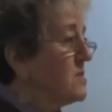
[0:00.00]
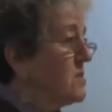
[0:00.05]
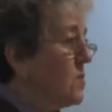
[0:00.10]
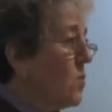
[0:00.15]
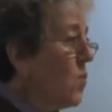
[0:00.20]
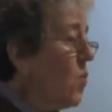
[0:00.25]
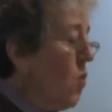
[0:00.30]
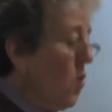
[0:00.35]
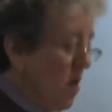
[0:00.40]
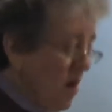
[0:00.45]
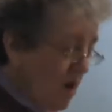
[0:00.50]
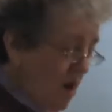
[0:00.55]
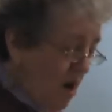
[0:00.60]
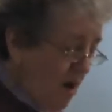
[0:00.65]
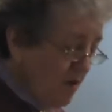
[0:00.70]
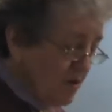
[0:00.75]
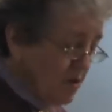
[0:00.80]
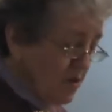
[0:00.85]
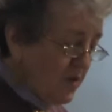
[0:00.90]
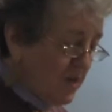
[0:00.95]
the war
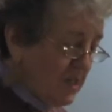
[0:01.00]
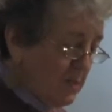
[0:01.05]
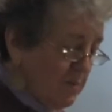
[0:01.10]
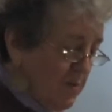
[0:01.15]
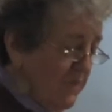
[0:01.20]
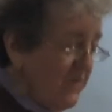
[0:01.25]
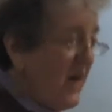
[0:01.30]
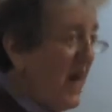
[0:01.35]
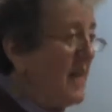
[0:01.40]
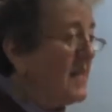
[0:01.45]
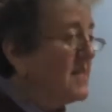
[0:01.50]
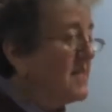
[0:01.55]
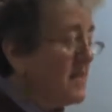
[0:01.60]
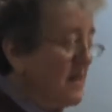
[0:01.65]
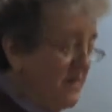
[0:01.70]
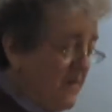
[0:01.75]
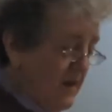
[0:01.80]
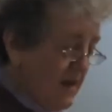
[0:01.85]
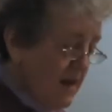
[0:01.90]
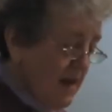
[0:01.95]
culture is
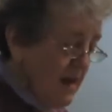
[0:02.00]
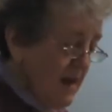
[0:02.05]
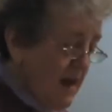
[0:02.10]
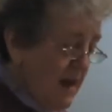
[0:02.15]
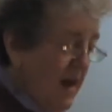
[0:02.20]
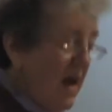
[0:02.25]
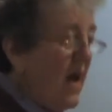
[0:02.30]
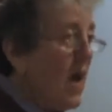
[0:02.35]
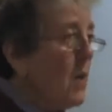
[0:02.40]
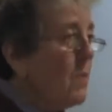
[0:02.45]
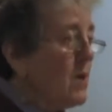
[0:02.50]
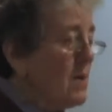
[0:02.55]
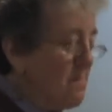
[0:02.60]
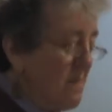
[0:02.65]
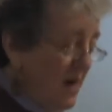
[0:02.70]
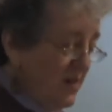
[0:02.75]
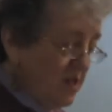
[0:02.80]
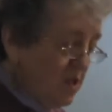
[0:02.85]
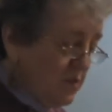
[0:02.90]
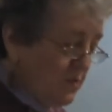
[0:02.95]
pervasive and we
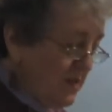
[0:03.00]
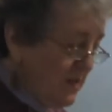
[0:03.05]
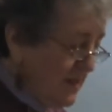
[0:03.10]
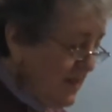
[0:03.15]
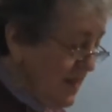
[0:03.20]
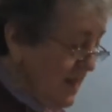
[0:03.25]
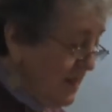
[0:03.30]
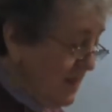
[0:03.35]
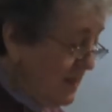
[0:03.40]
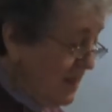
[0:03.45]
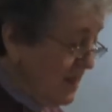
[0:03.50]
must resist.